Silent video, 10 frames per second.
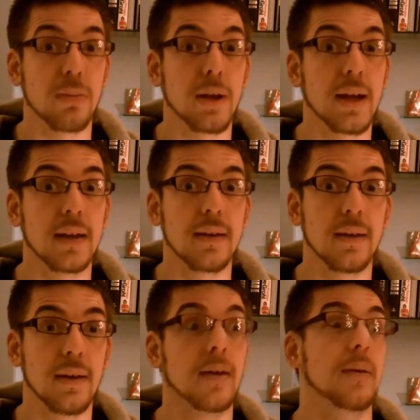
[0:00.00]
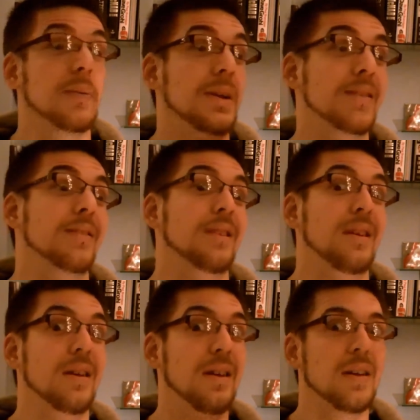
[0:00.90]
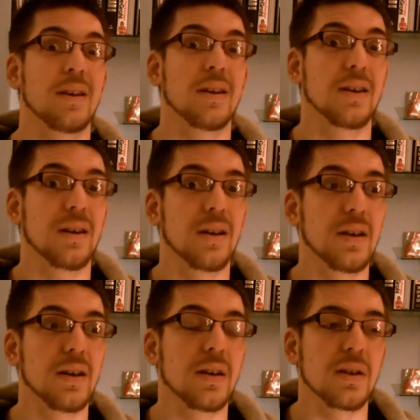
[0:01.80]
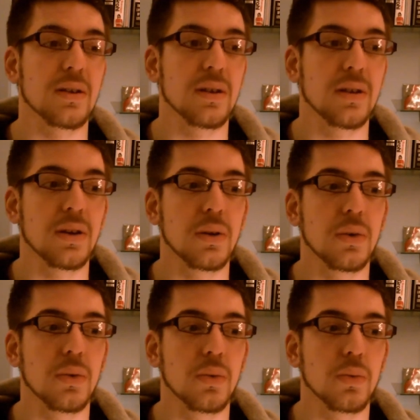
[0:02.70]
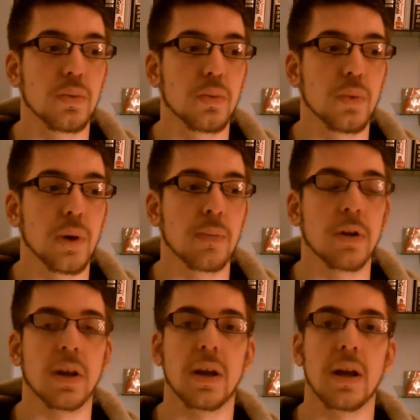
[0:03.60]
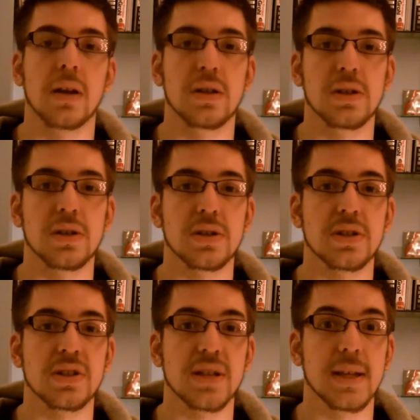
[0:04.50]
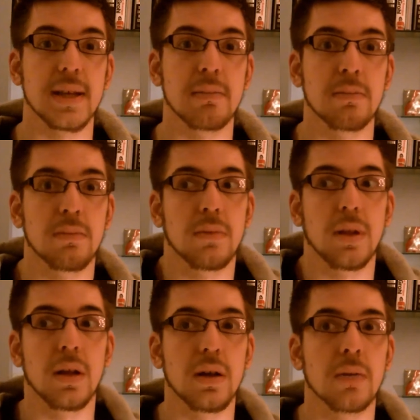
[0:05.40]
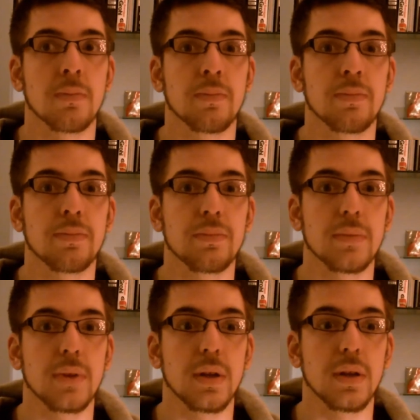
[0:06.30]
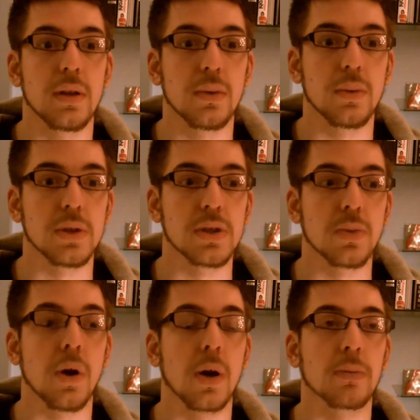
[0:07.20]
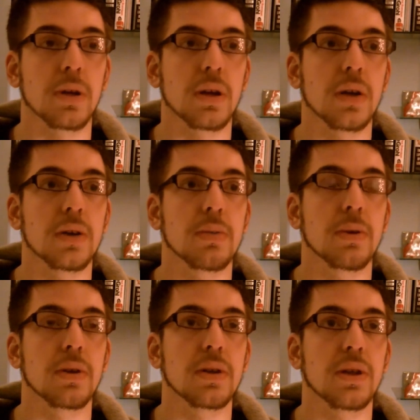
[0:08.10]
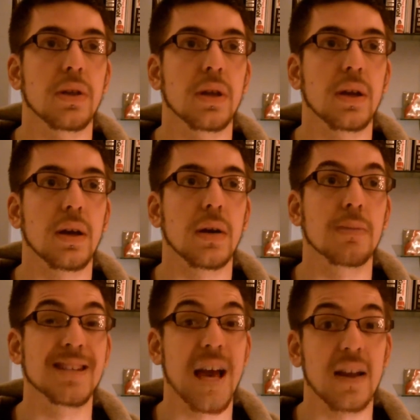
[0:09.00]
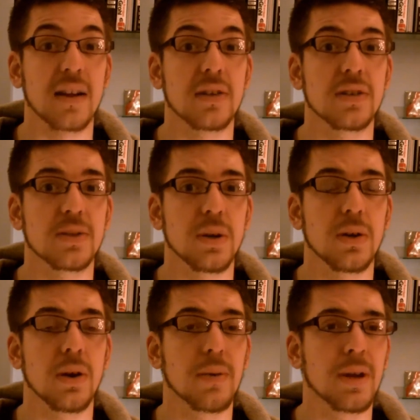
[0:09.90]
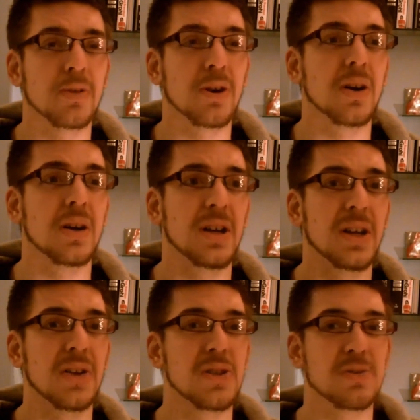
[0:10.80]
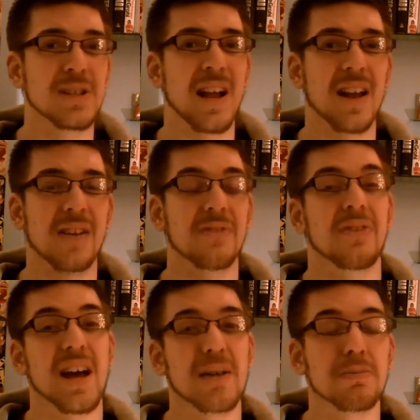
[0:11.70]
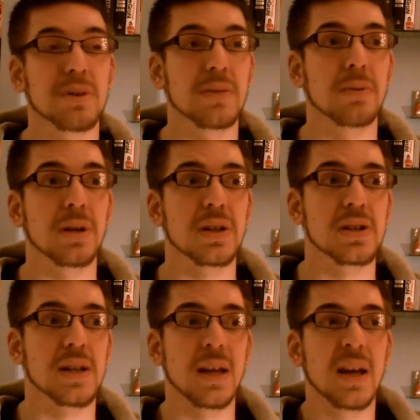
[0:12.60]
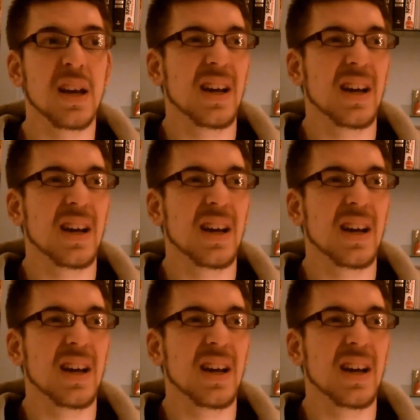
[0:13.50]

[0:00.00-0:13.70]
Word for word: are playing. I mean, you know, when am I going to get another chance to see them? Um, which is why I'm going to go, to be honest, I think. Uh, Metallica as well. I mean, I'm not a huge Metallica fan, but personally